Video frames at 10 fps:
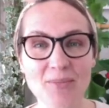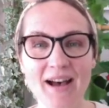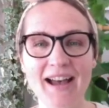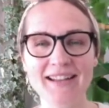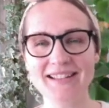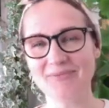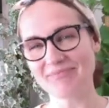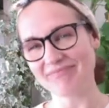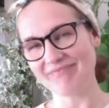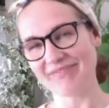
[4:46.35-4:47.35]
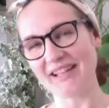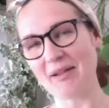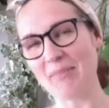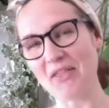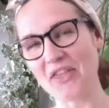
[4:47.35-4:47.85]
mind,
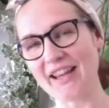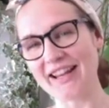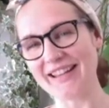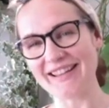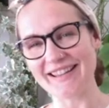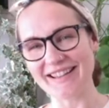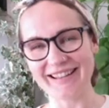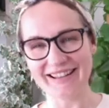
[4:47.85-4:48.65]
telepathically.